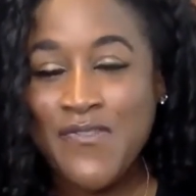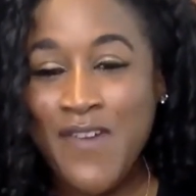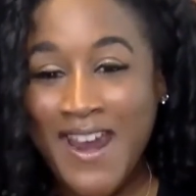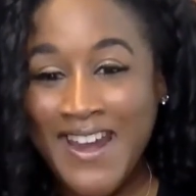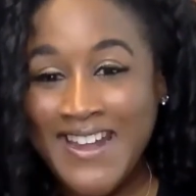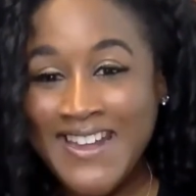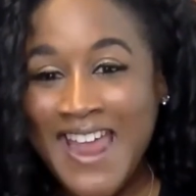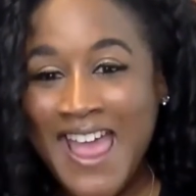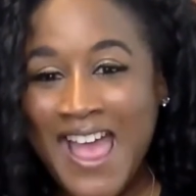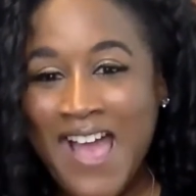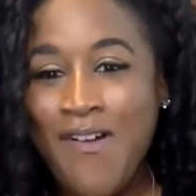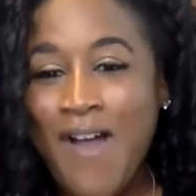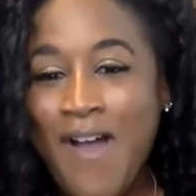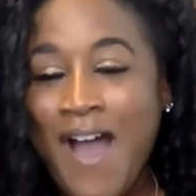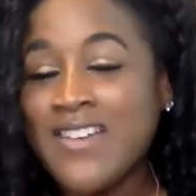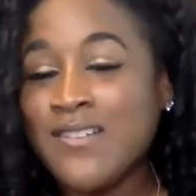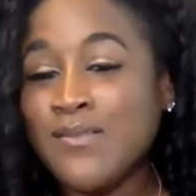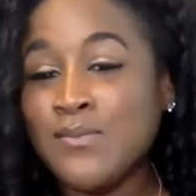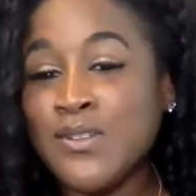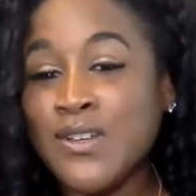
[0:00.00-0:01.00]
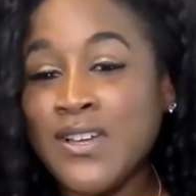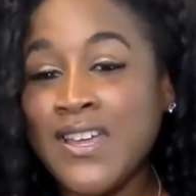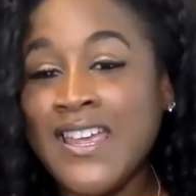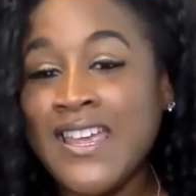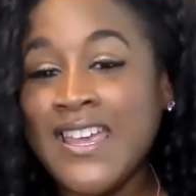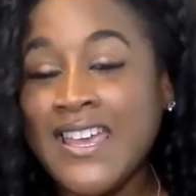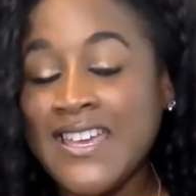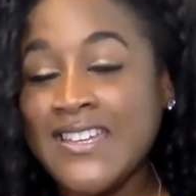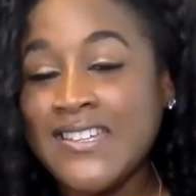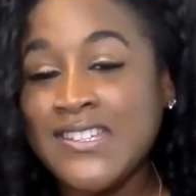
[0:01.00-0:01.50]
Right now, I am
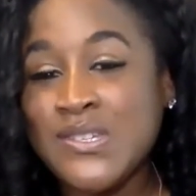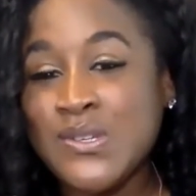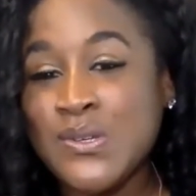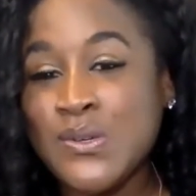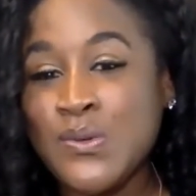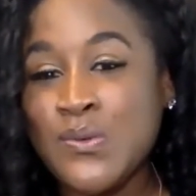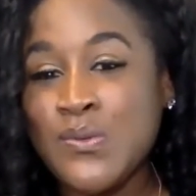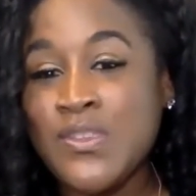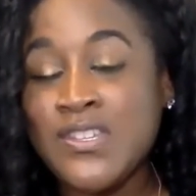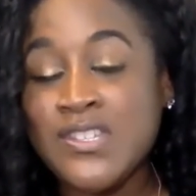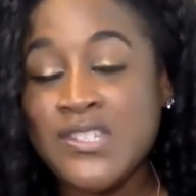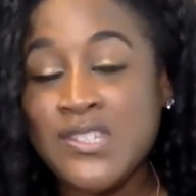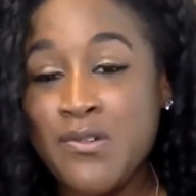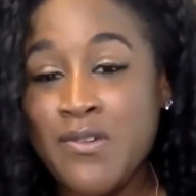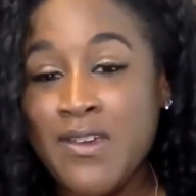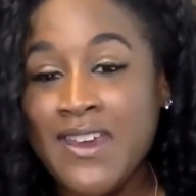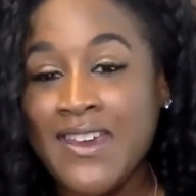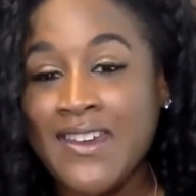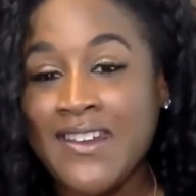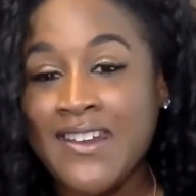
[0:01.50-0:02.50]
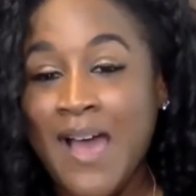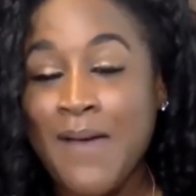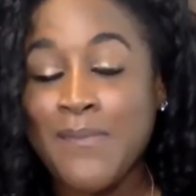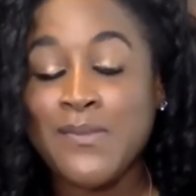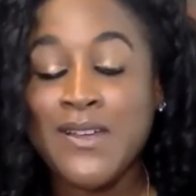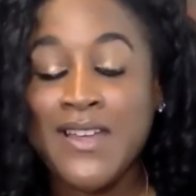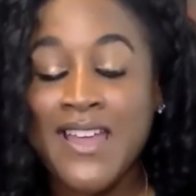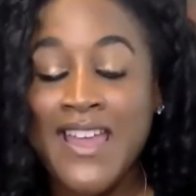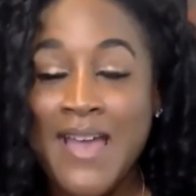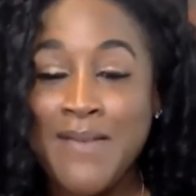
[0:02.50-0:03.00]
looking into the screen.
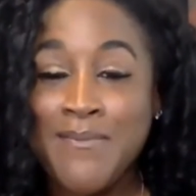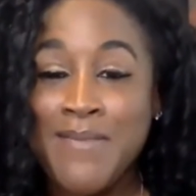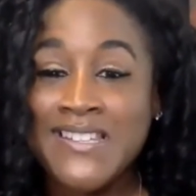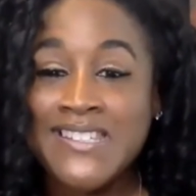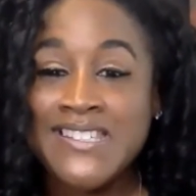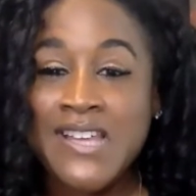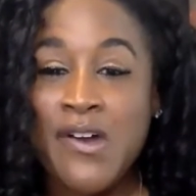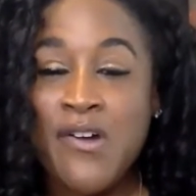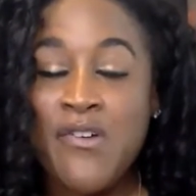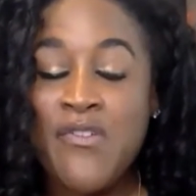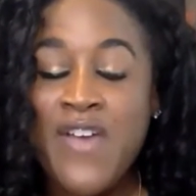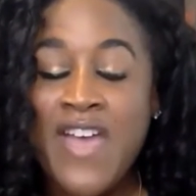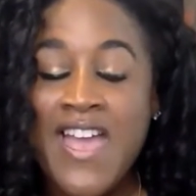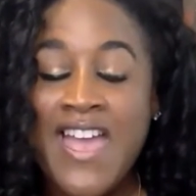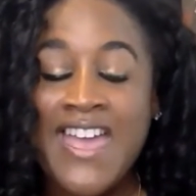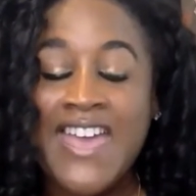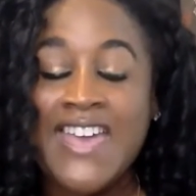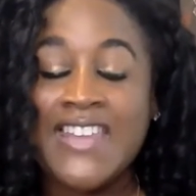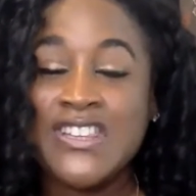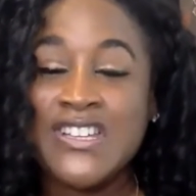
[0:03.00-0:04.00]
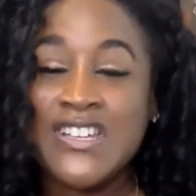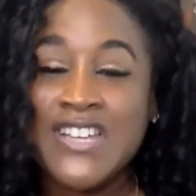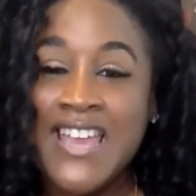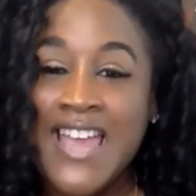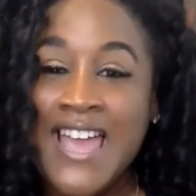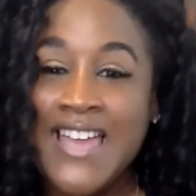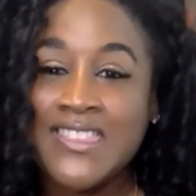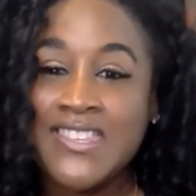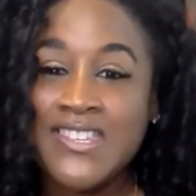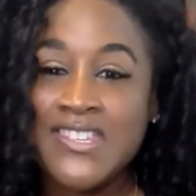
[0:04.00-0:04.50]
I'm looking at myself and
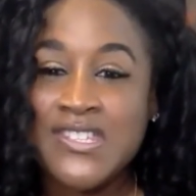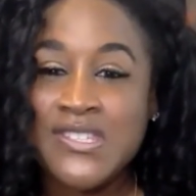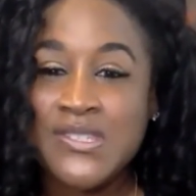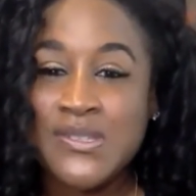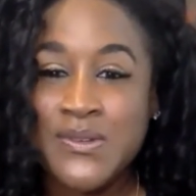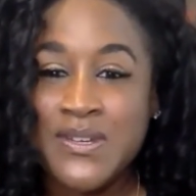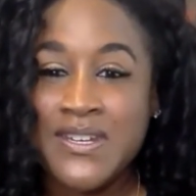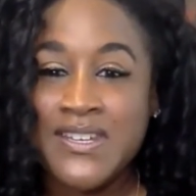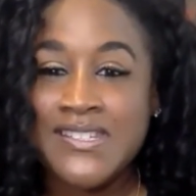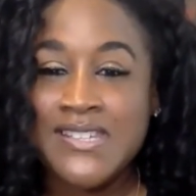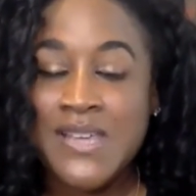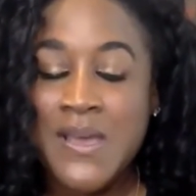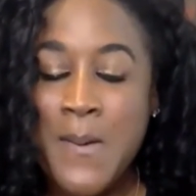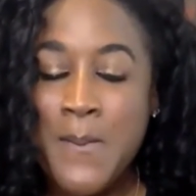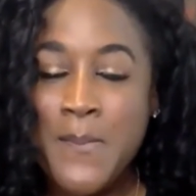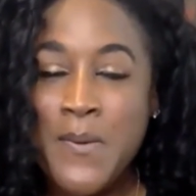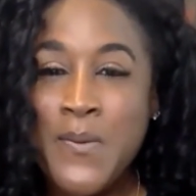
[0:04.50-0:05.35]
looking at the student.